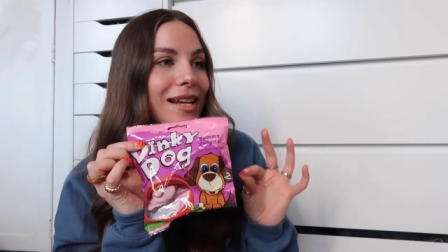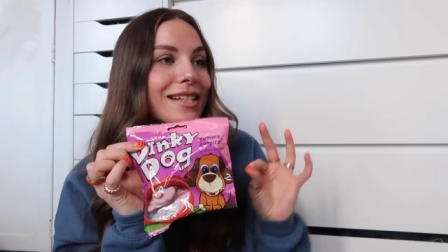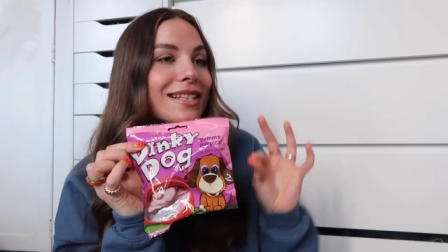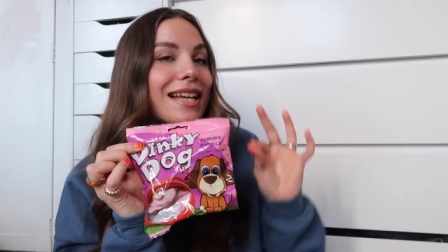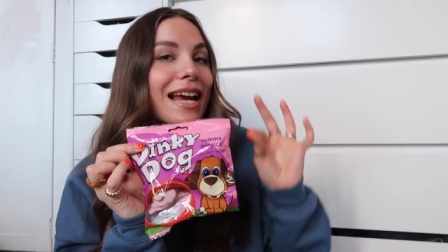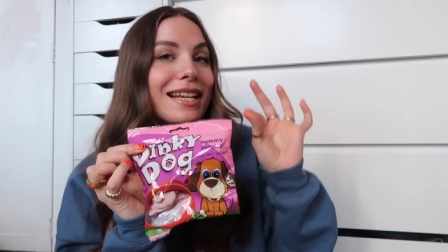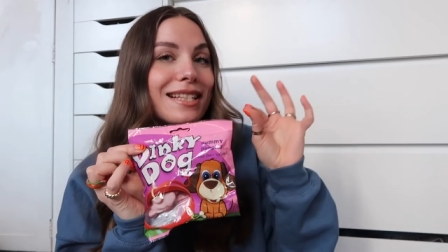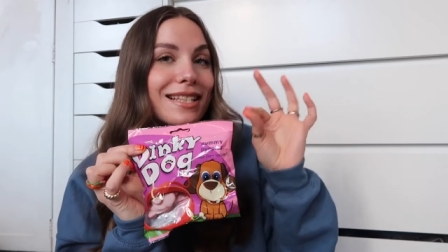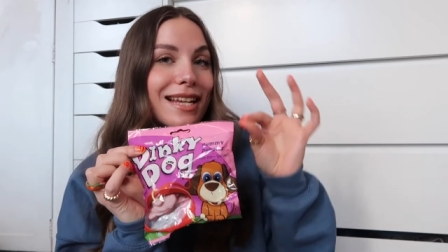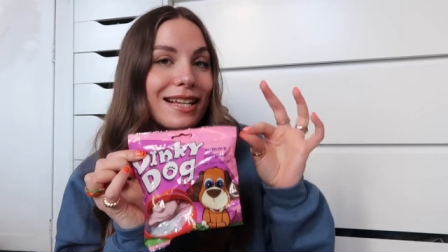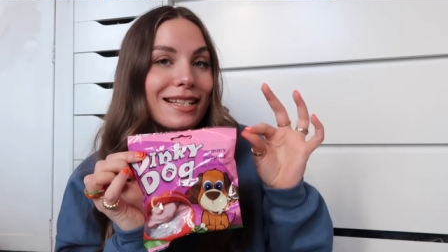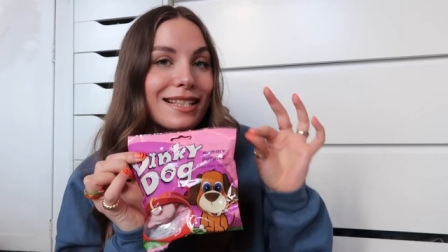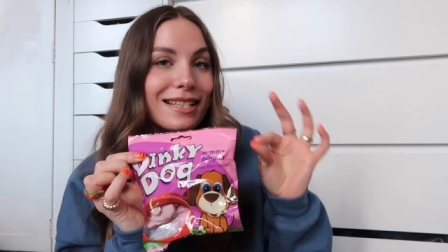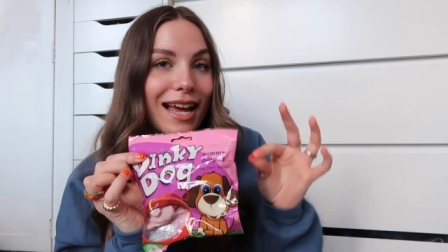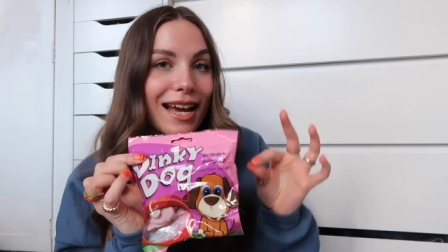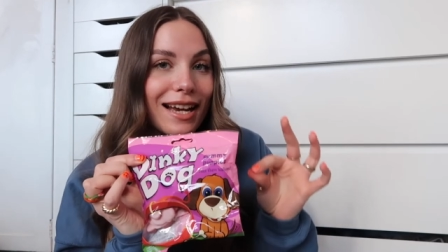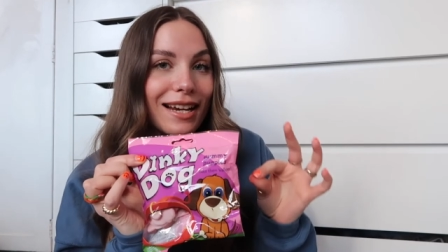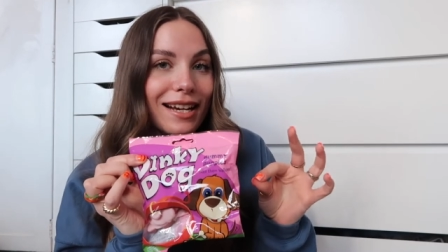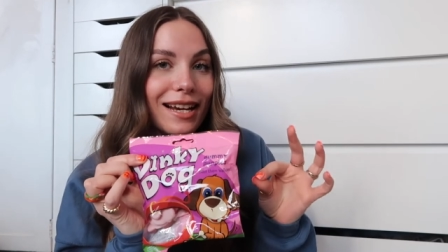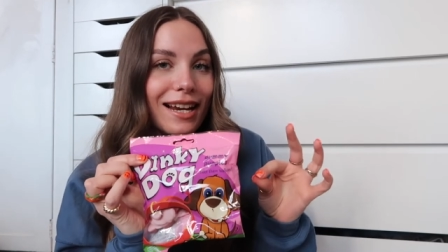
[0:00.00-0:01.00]
taste
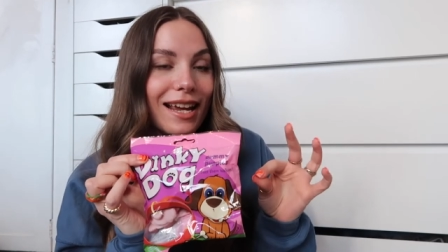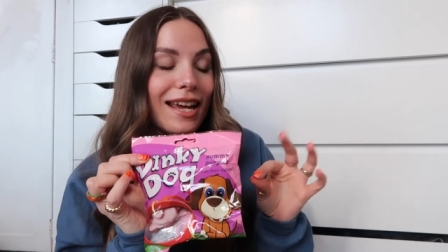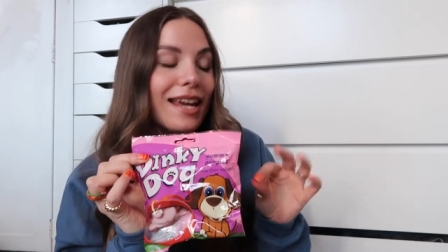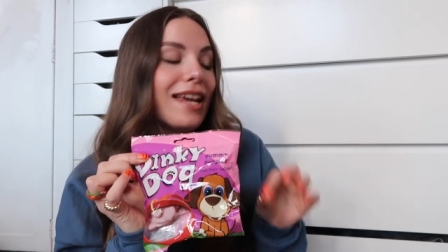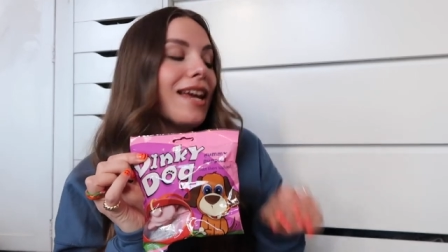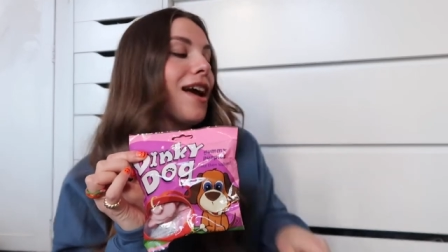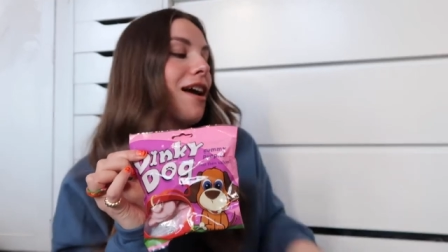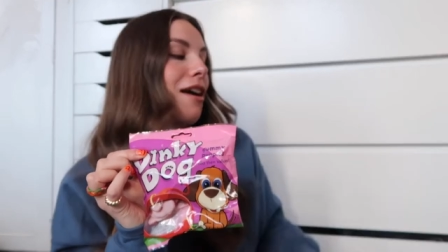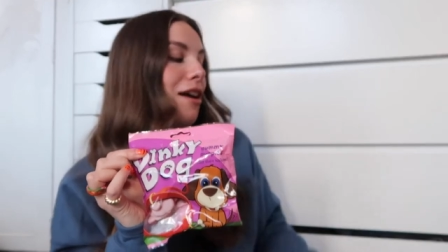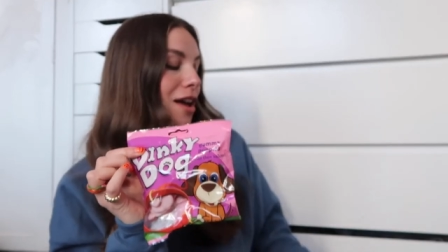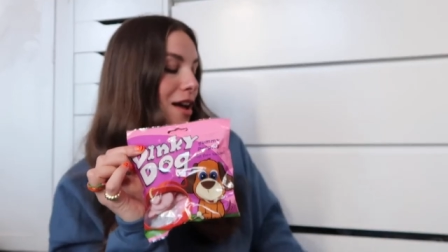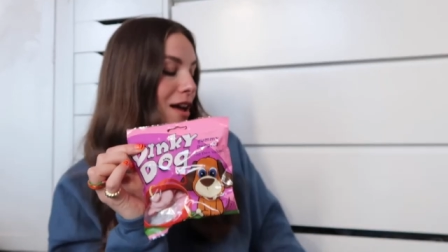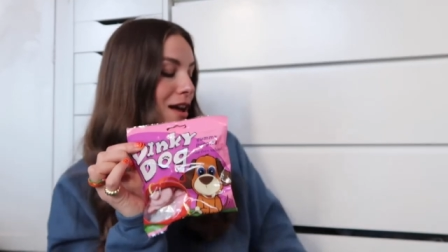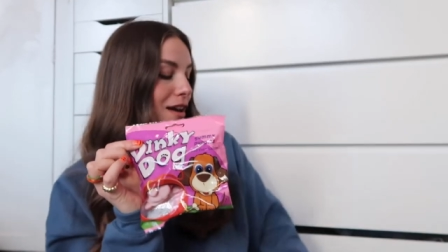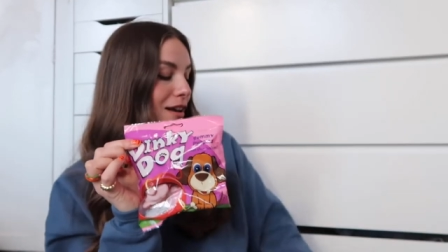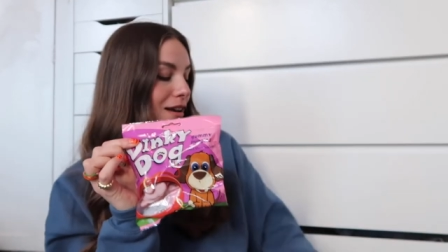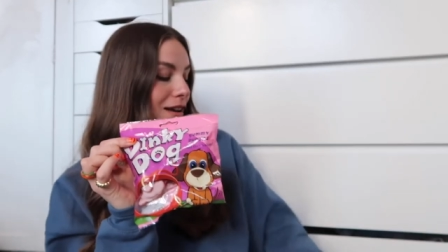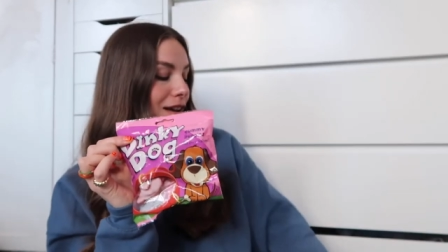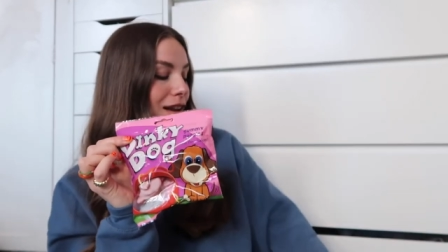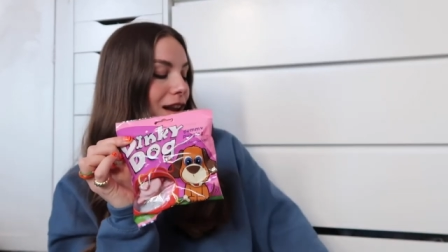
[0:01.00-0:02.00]
exactly
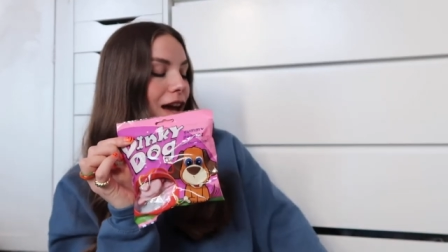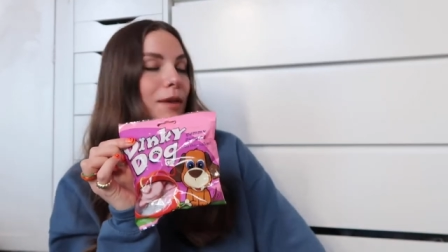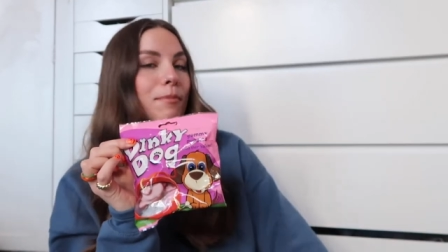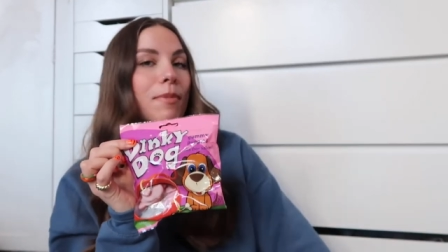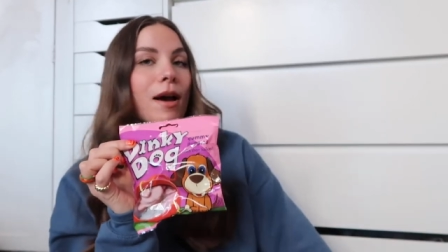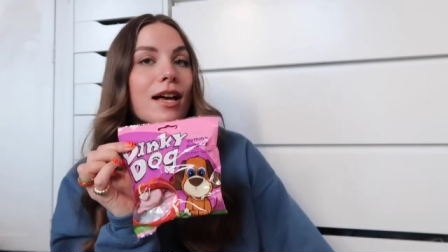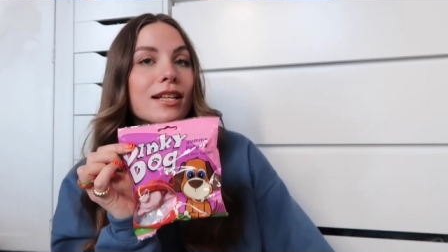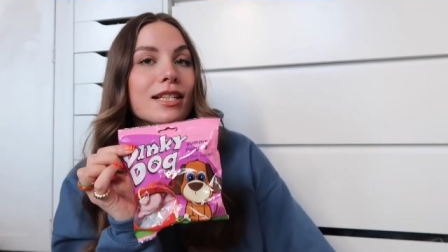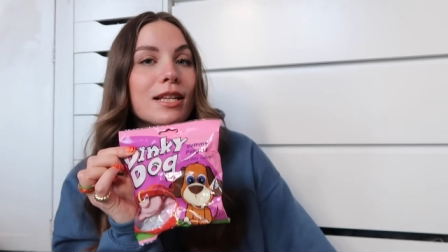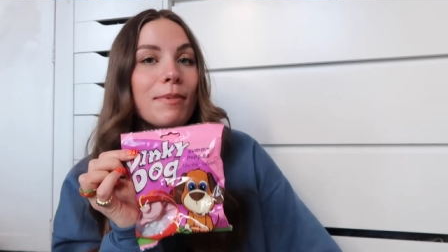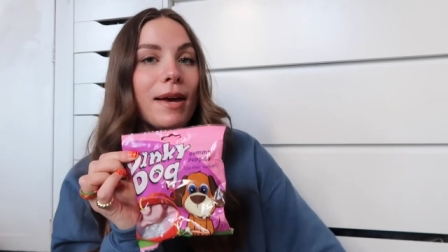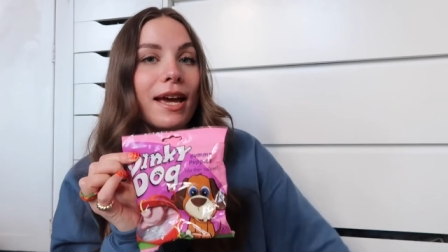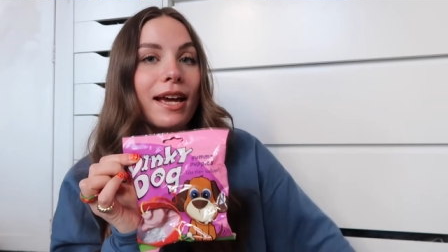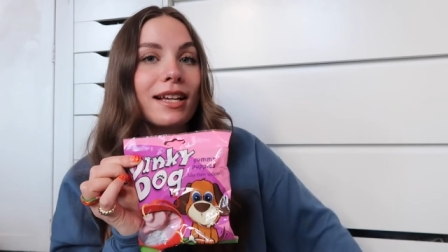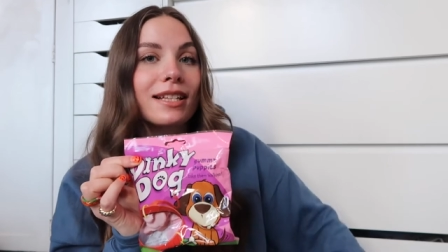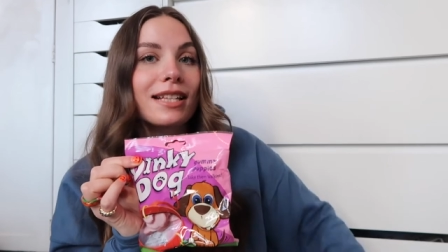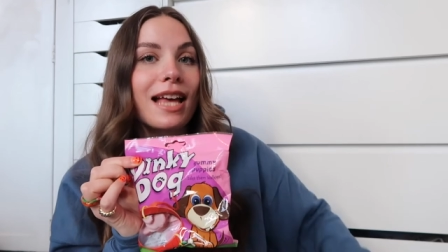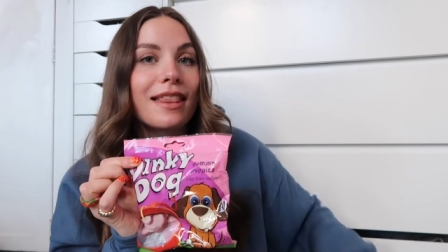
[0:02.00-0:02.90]
like Percy Pig.